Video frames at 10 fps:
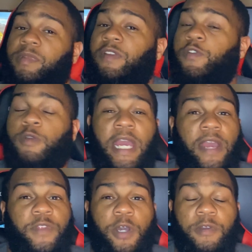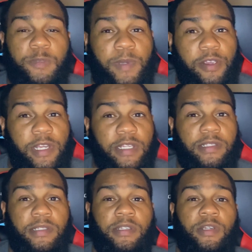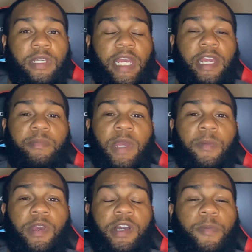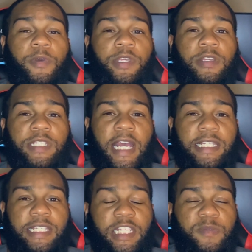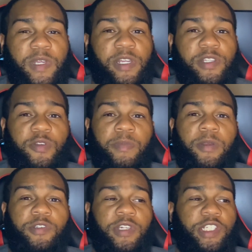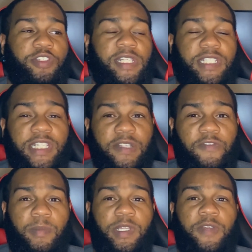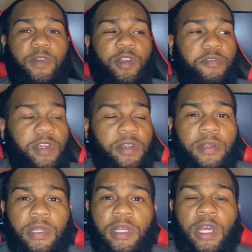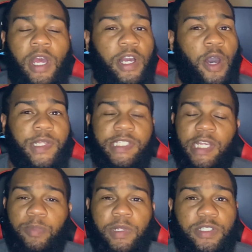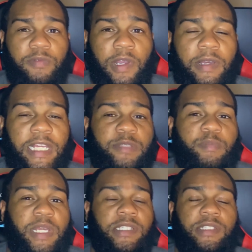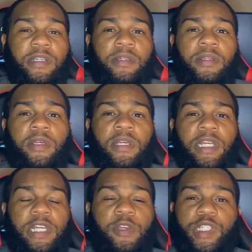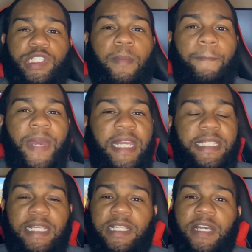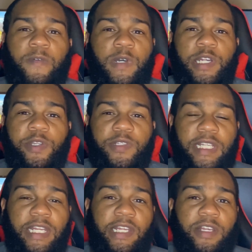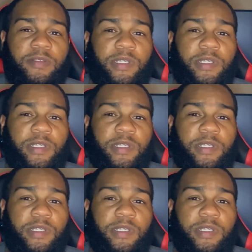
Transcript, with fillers: If you have no experience, and maybe a couple of years of IT experience or maybe trying to transition from a different career, go the Sec Plus route. It's meant to give you just a basic level understanding of